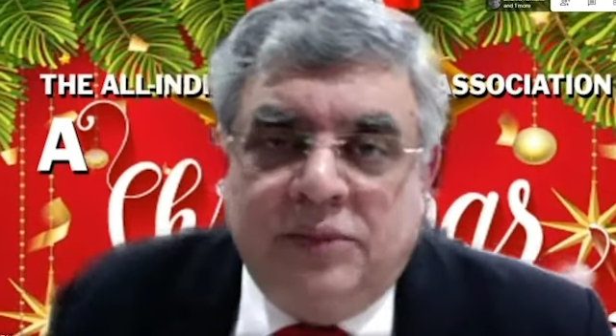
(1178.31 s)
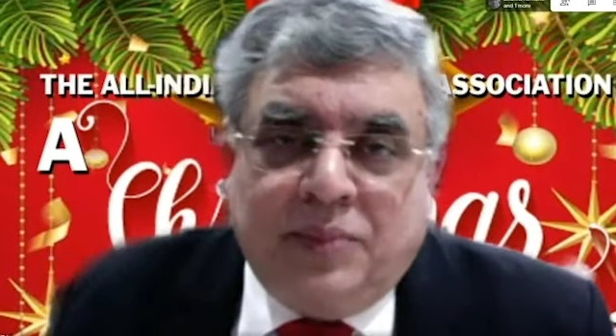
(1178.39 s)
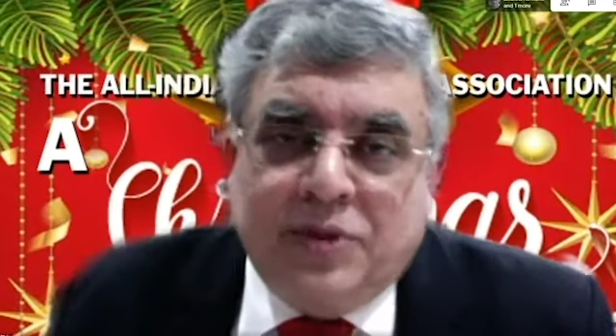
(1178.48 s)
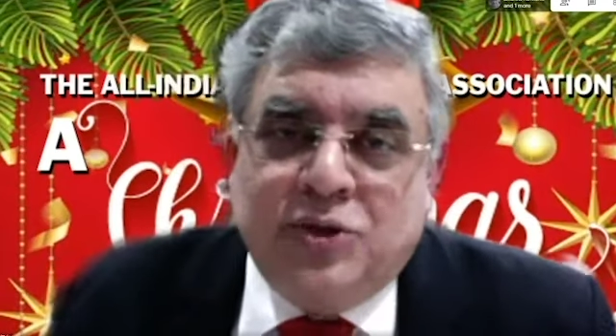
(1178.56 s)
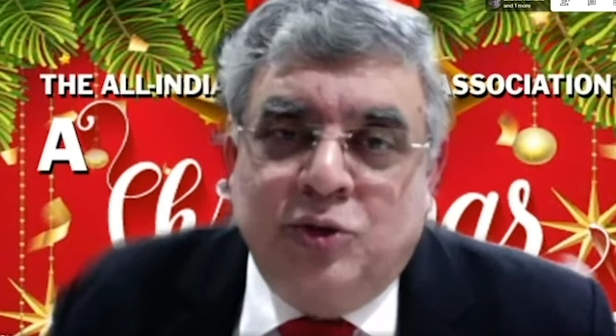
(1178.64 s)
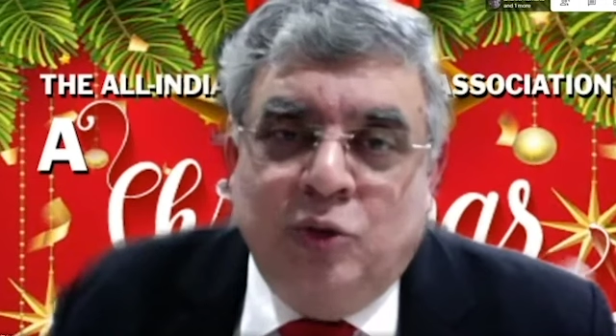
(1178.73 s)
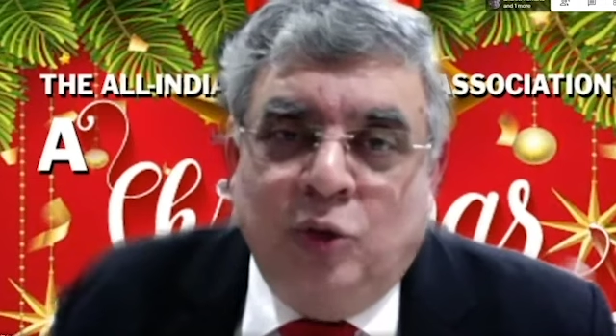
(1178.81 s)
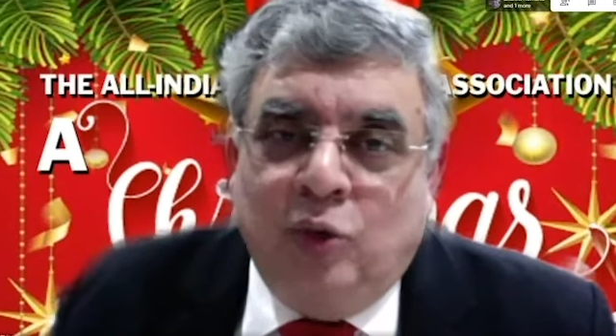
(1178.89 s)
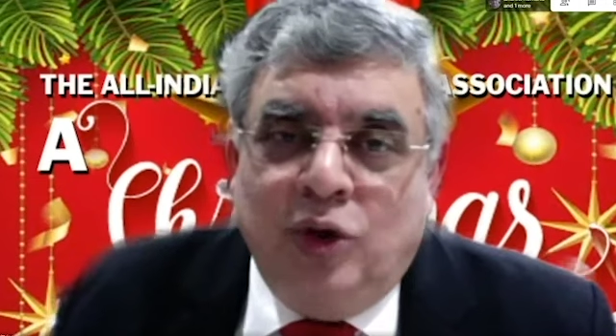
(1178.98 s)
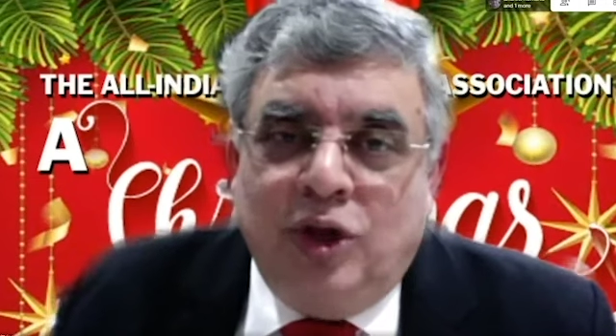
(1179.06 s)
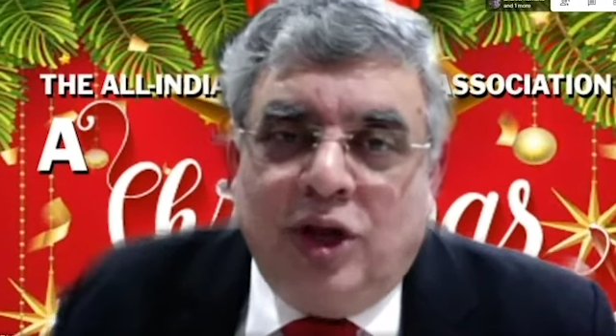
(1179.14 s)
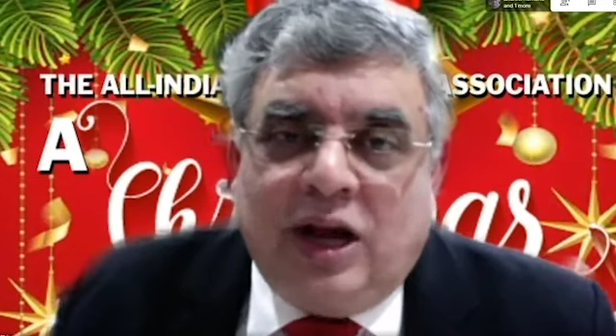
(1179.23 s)
person who
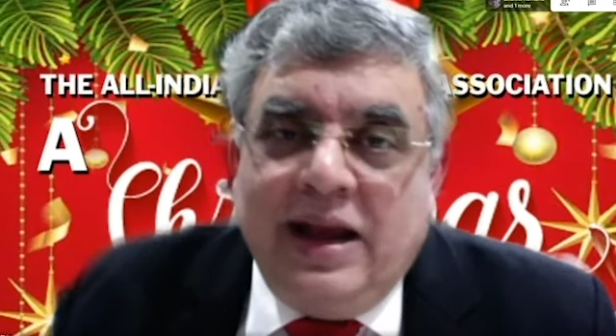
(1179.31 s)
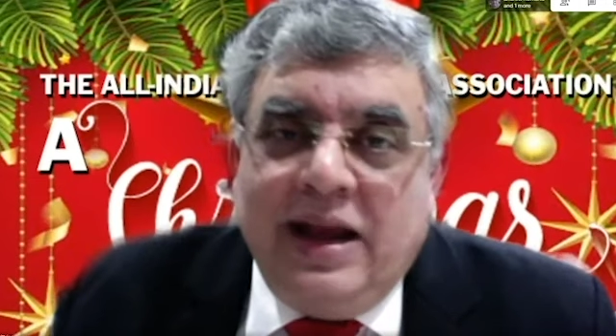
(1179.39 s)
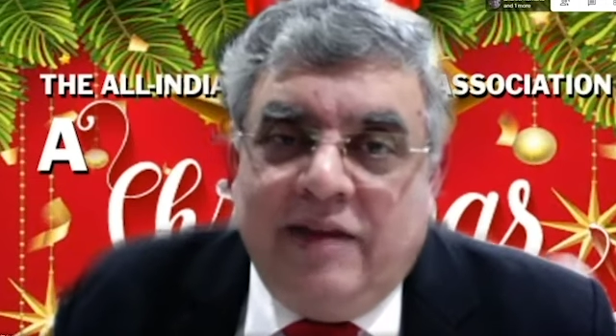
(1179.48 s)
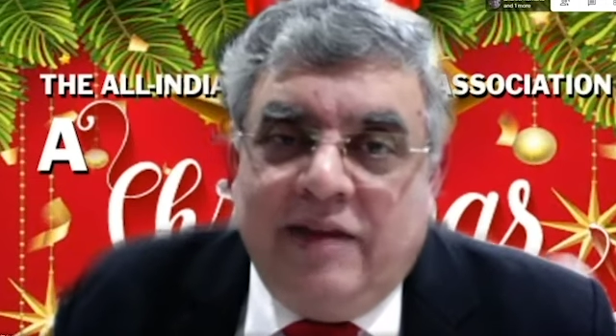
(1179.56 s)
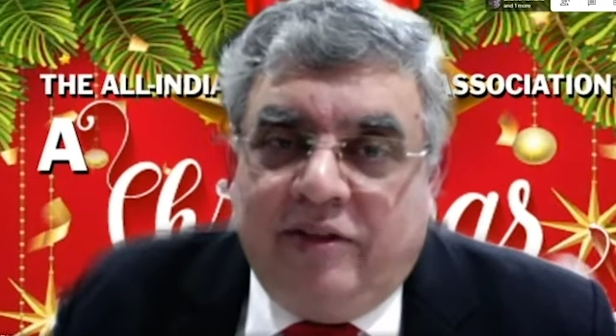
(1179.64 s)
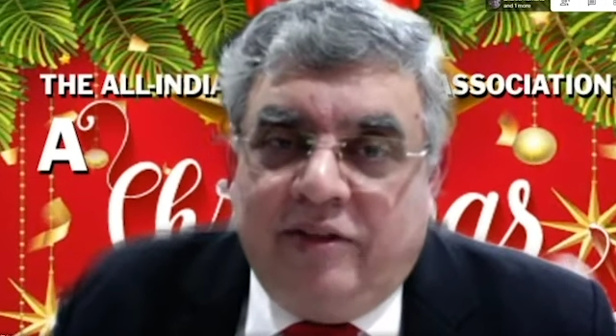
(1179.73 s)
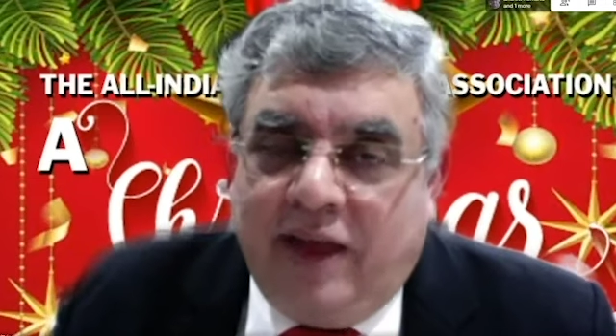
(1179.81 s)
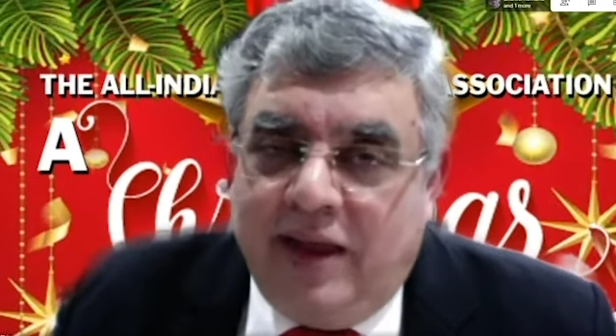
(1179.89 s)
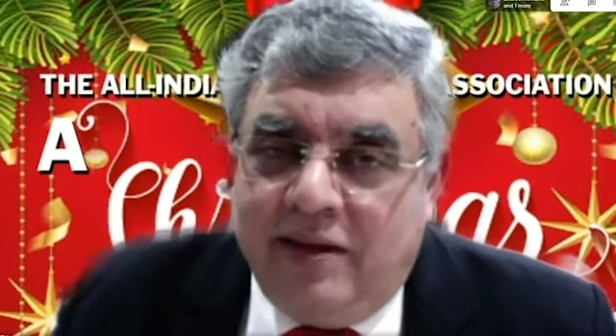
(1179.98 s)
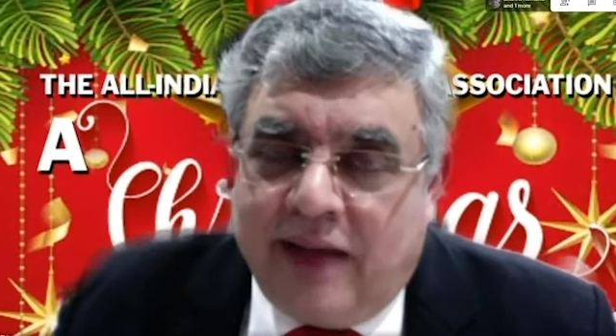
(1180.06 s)
cleaned everything,